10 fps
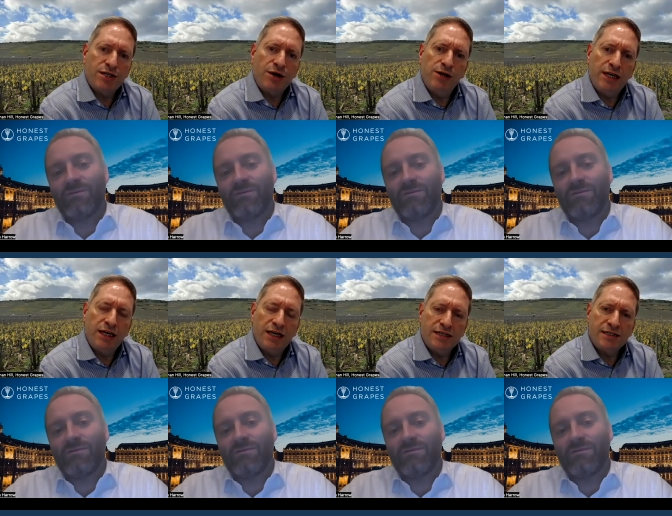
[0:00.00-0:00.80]
Speaker 1: solar
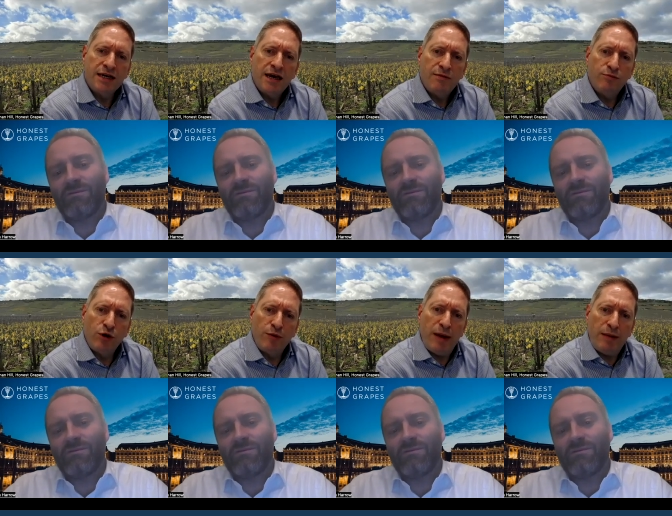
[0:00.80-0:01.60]
years
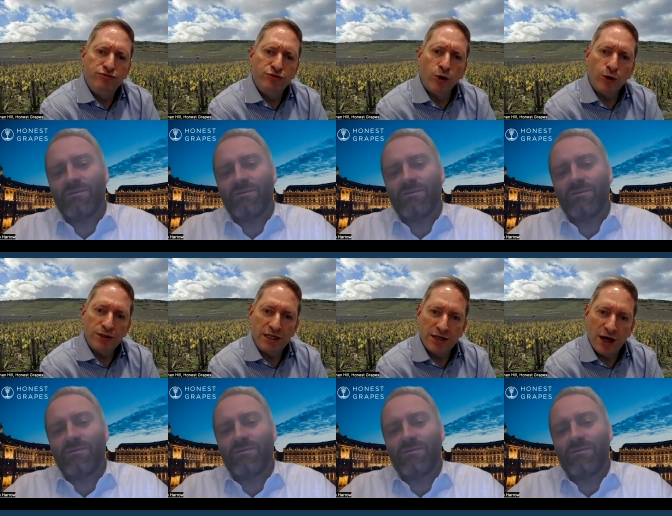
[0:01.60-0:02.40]
were a bit broad
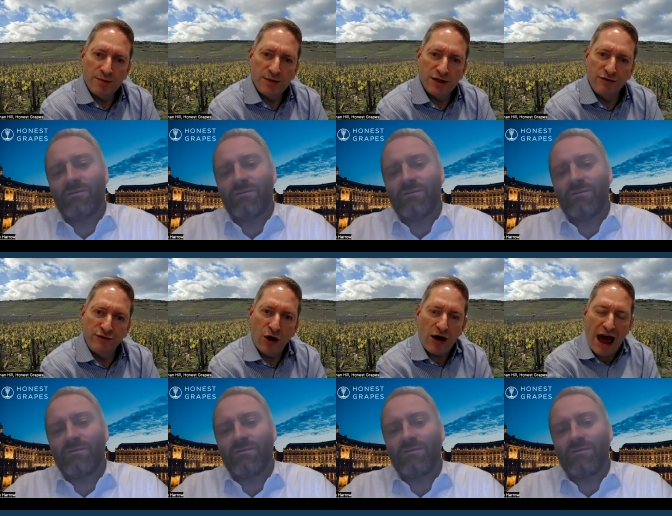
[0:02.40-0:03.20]
in terms of
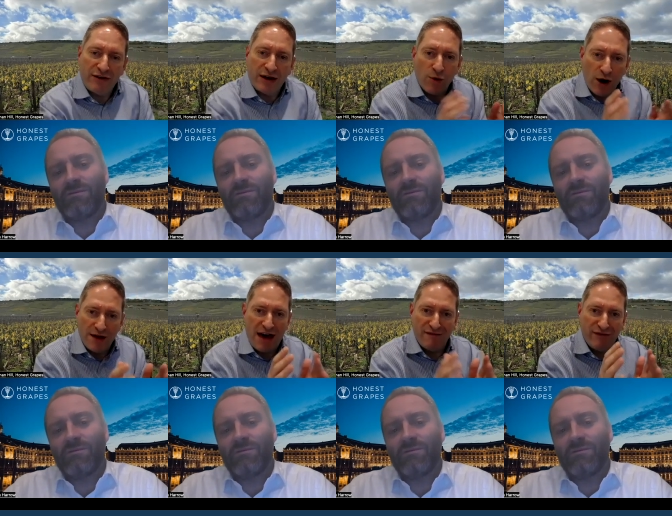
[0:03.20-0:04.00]
not having
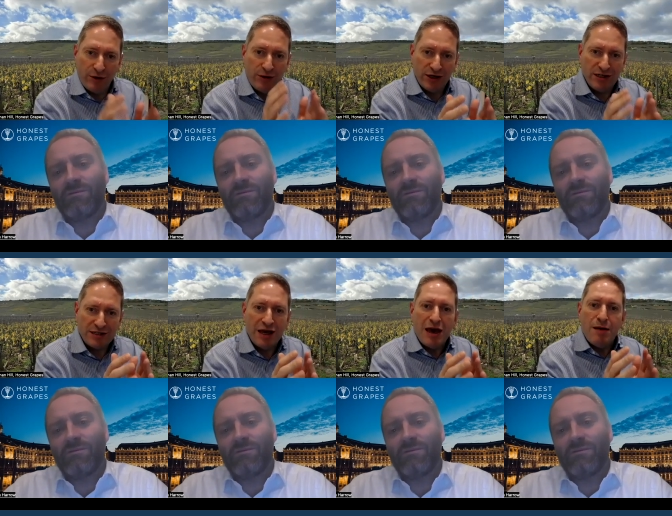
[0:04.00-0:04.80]
quite that
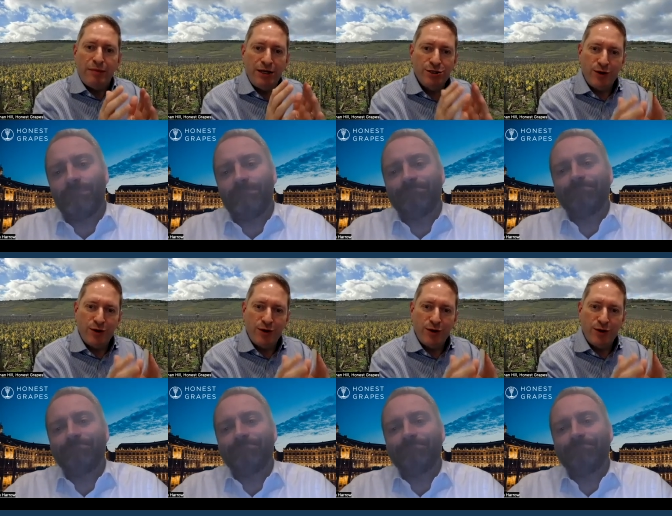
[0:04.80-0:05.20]
focus but in hmm.